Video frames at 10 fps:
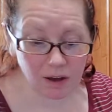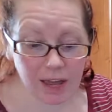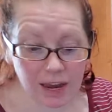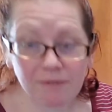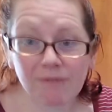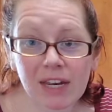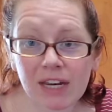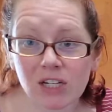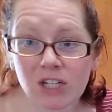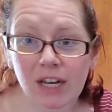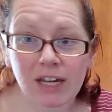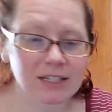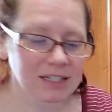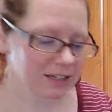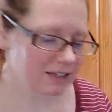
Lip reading: ahead and finish it.